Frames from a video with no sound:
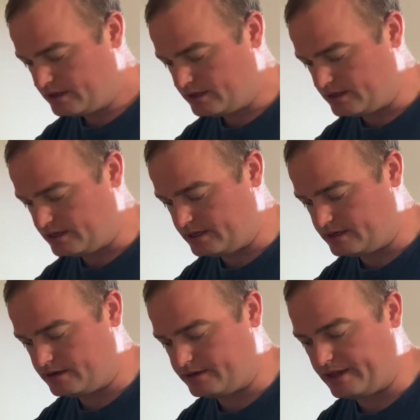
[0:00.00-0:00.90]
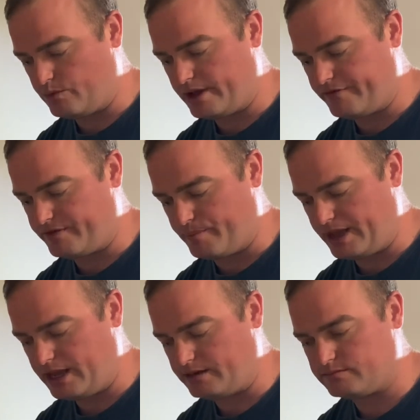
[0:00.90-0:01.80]
and that way if the
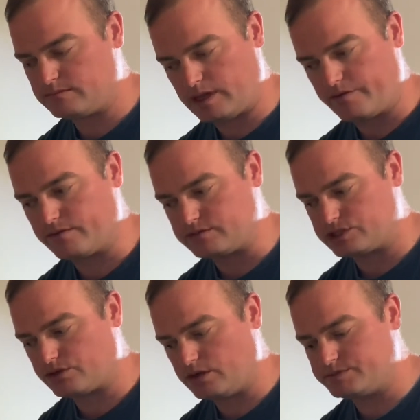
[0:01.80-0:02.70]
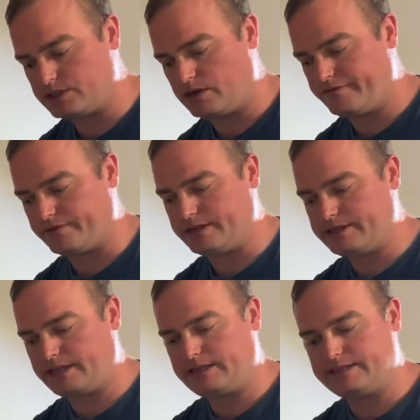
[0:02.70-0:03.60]
paint ever scrubs off or
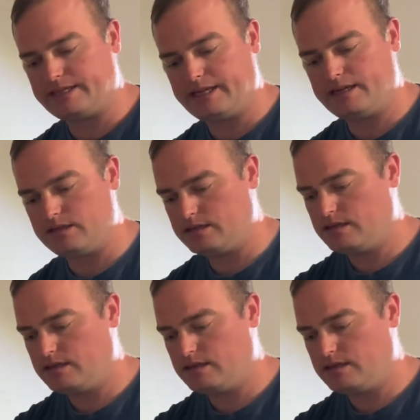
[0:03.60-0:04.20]
anything like that,